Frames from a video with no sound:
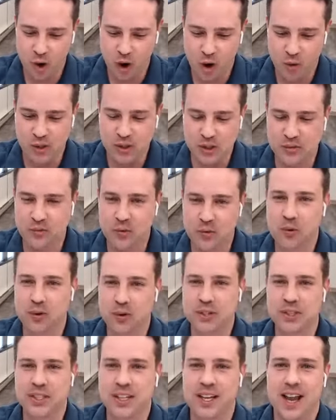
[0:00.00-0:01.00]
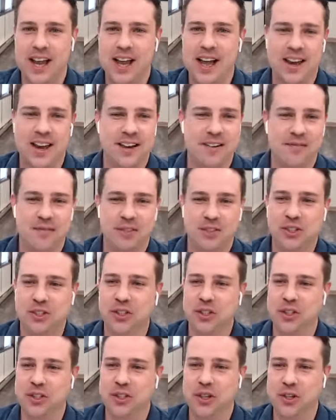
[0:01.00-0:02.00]
always focusing on
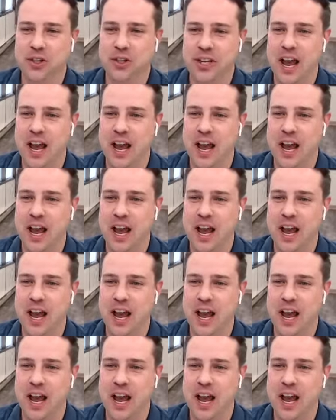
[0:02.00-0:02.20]
security.